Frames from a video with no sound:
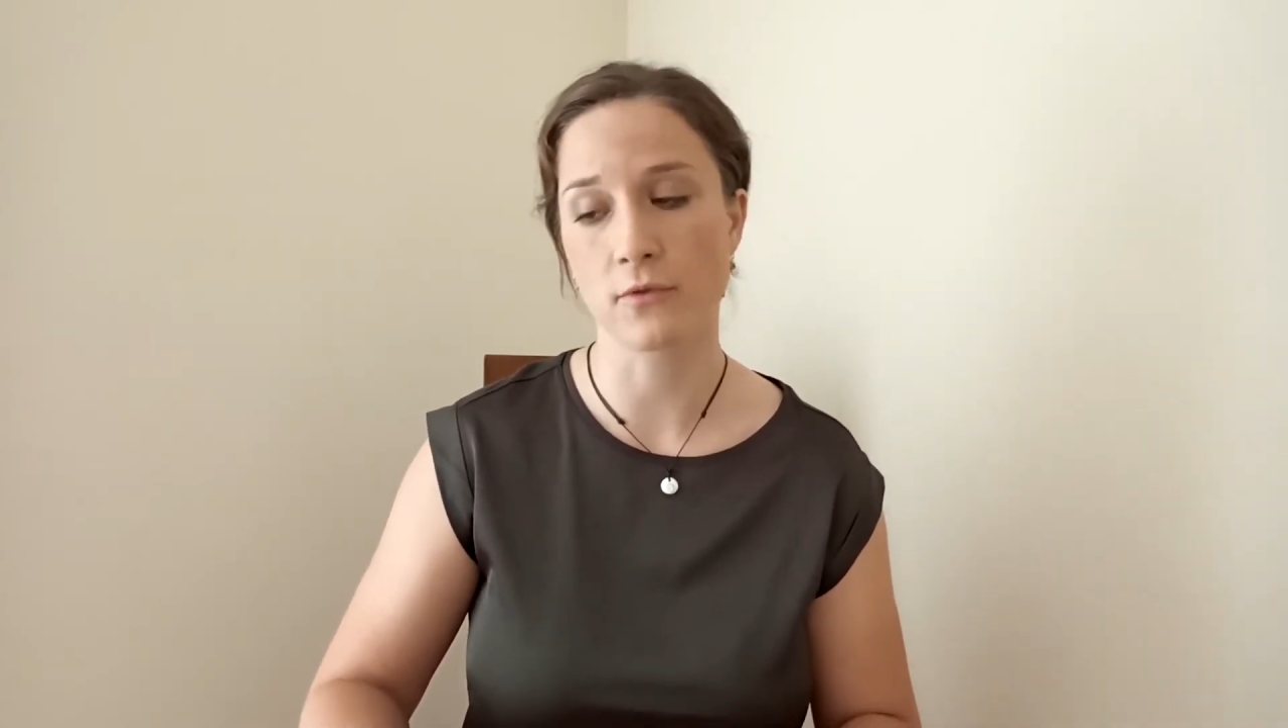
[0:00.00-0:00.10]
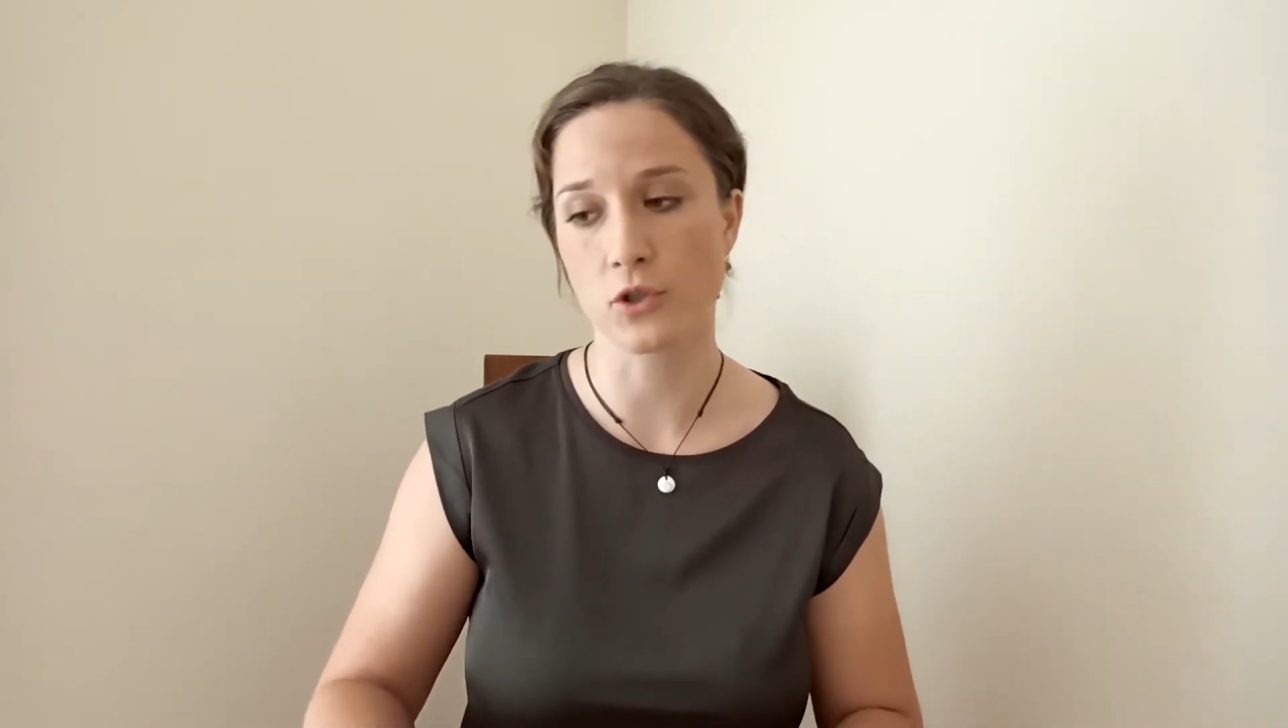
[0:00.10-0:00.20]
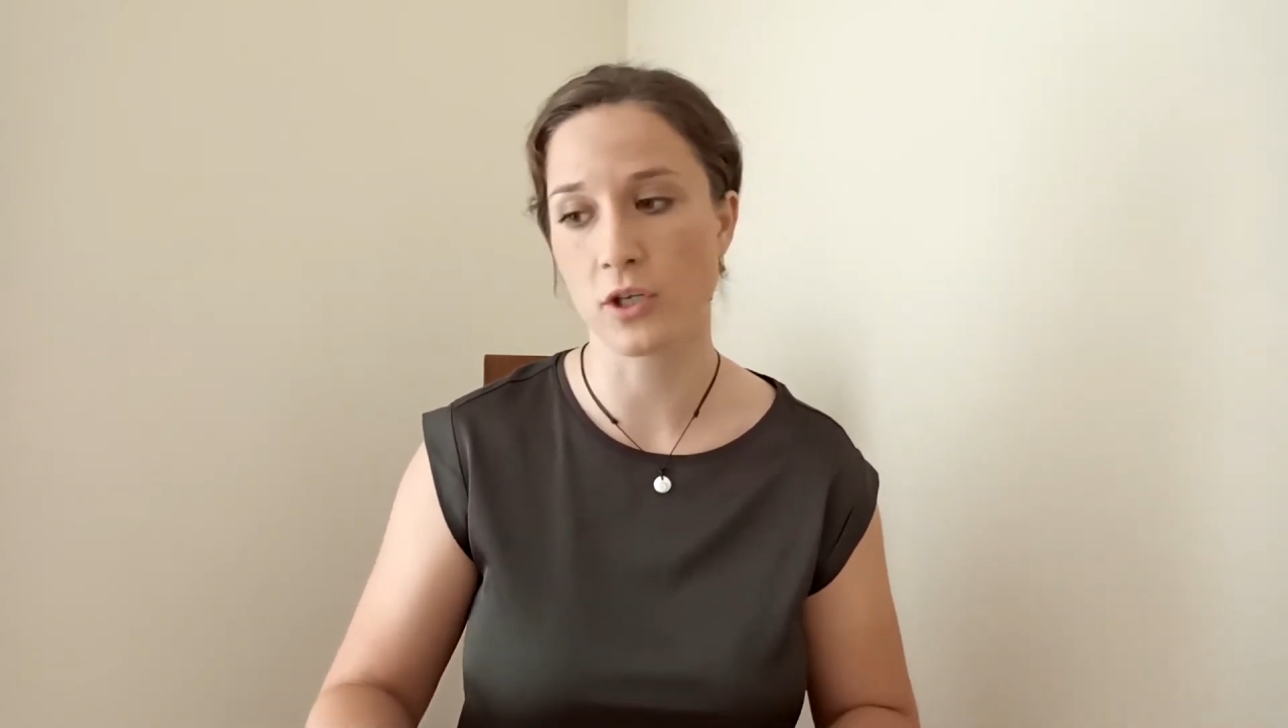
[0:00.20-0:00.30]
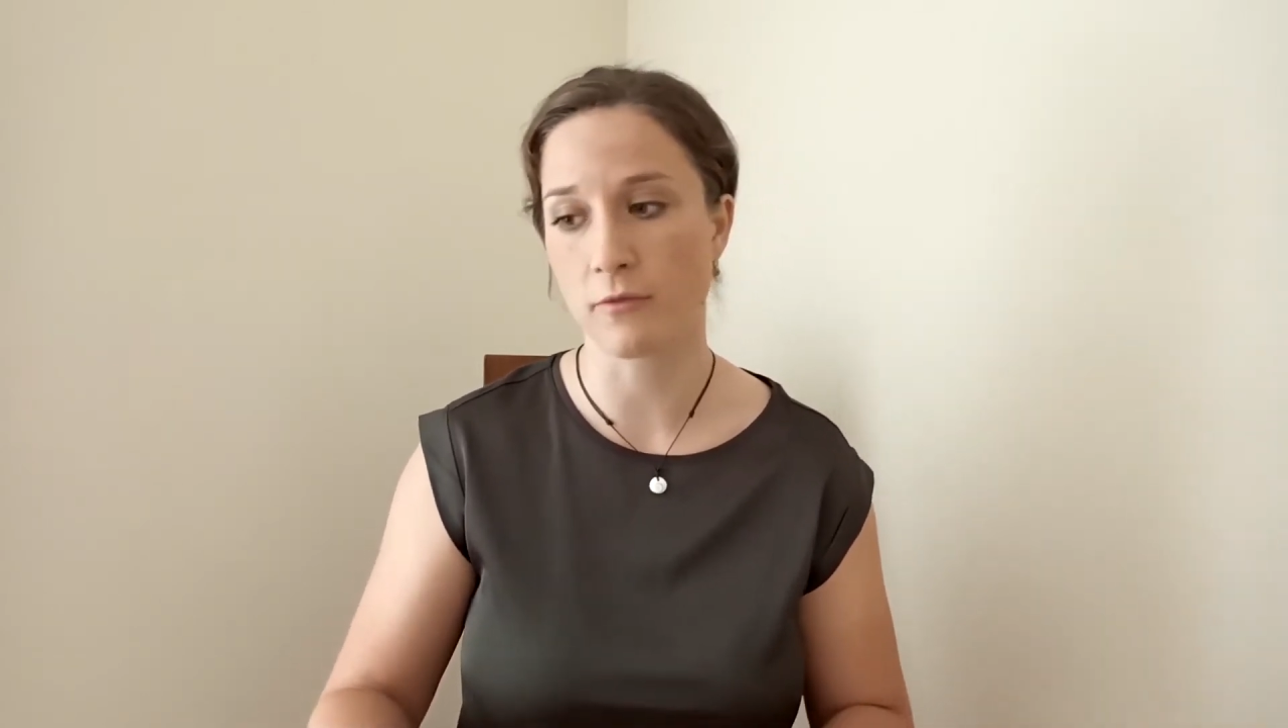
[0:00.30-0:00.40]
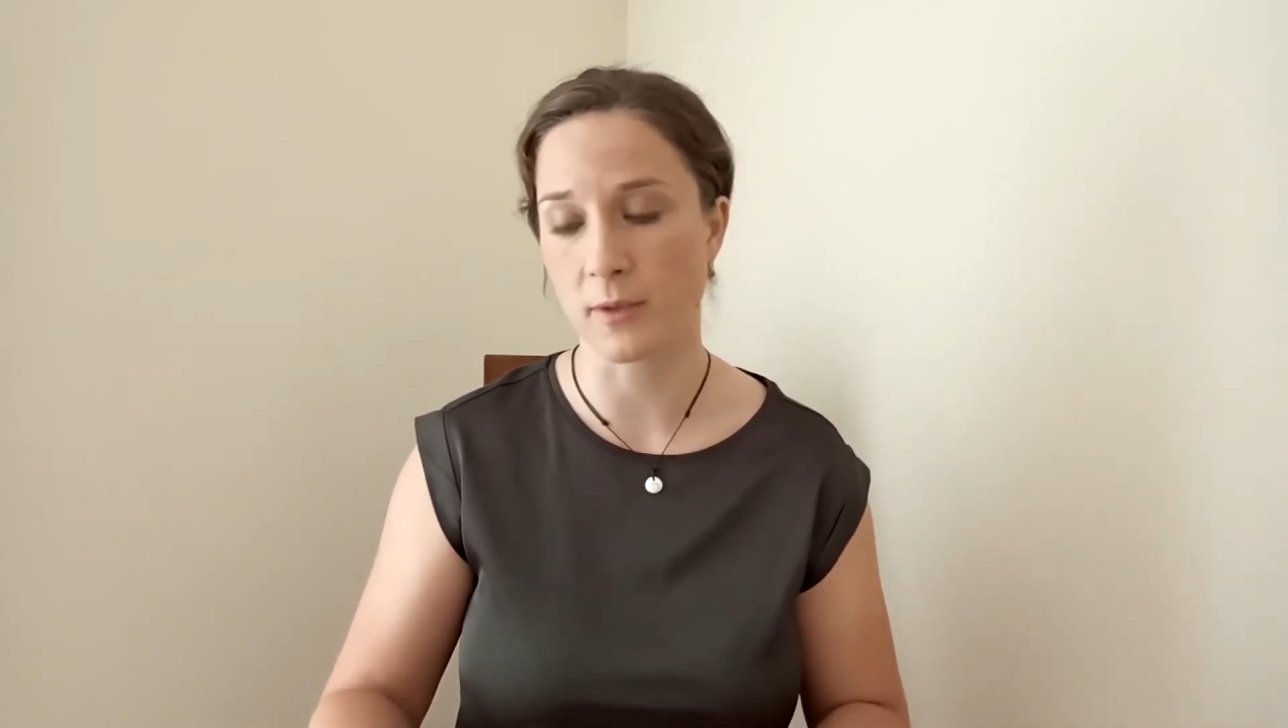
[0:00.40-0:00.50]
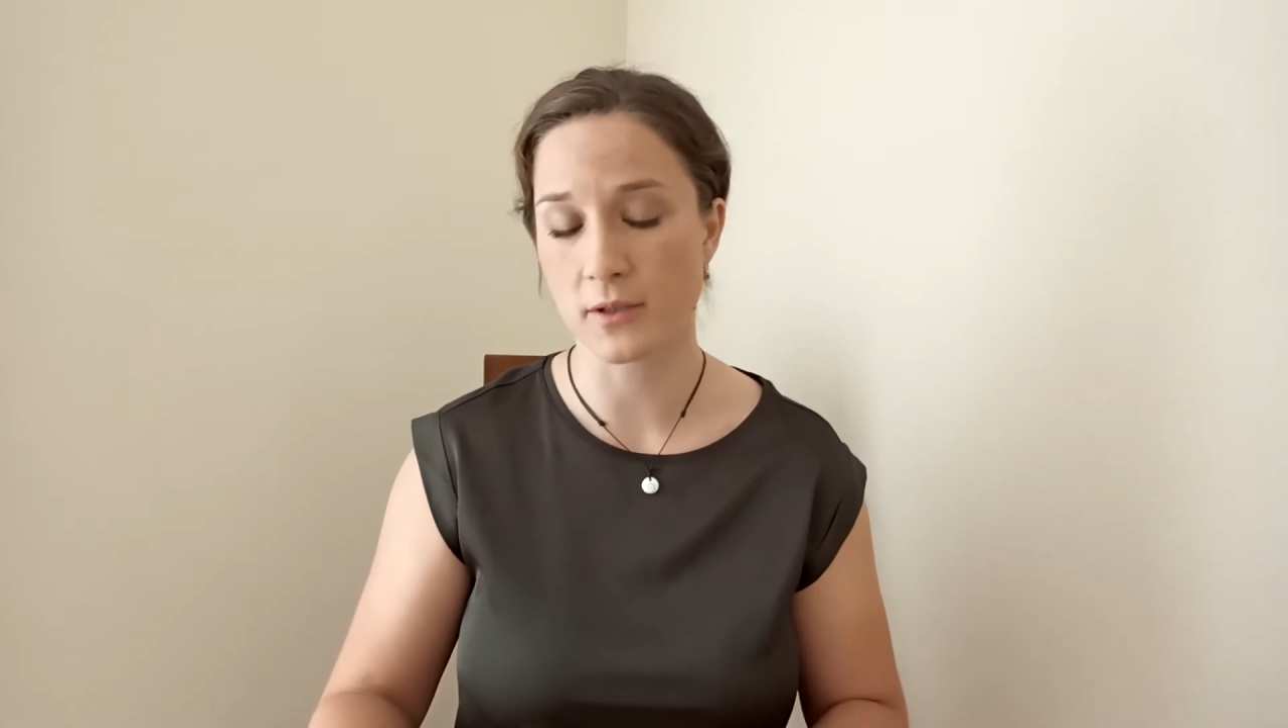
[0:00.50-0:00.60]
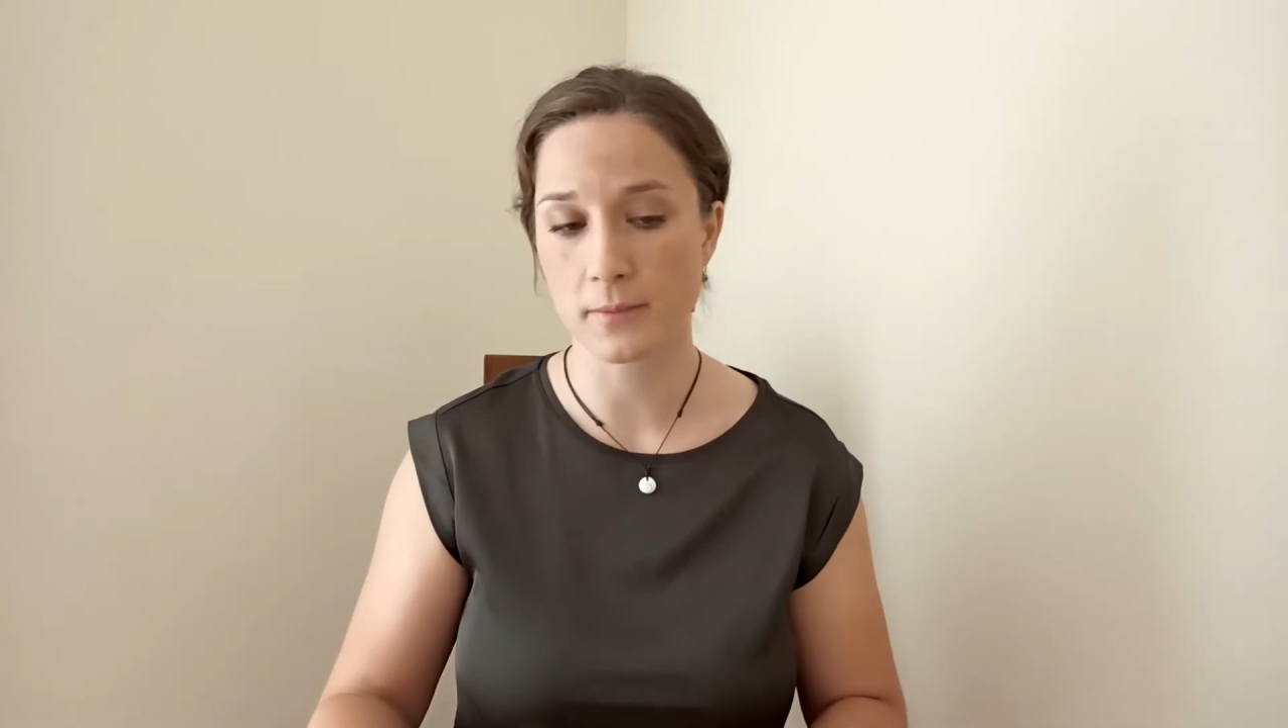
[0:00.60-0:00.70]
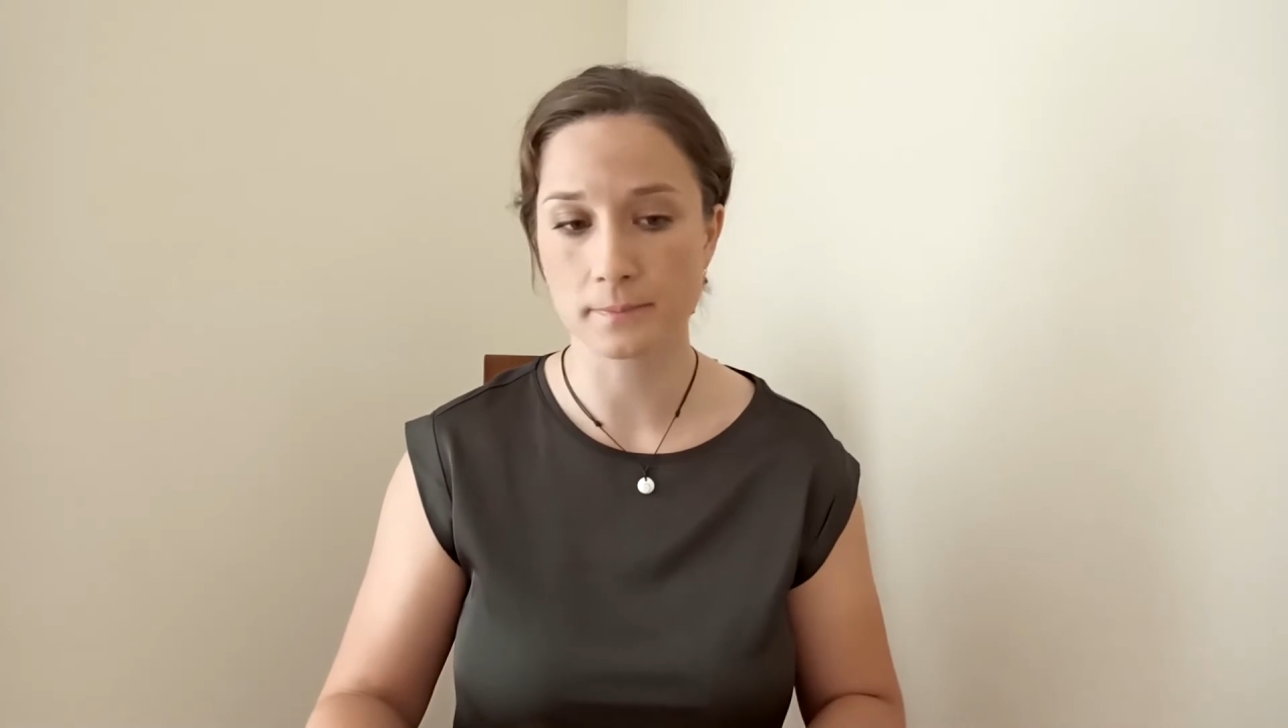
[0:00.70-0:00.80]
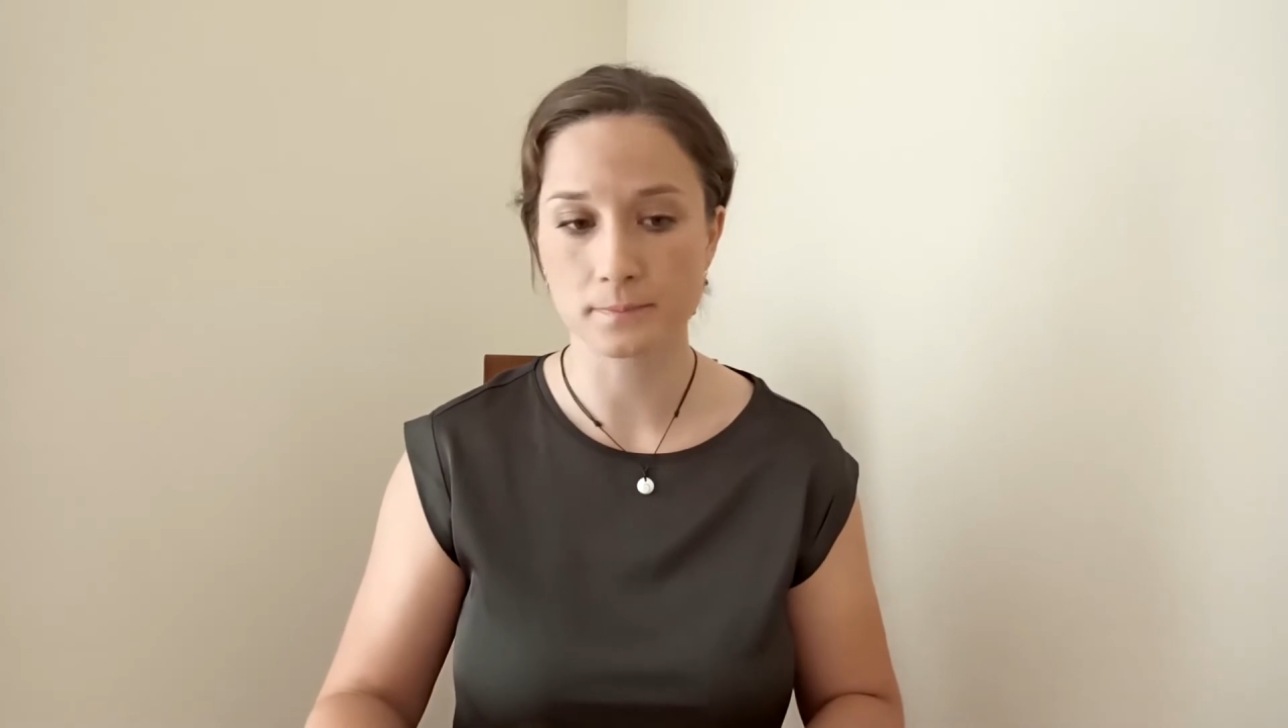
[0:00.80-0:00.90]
achievement.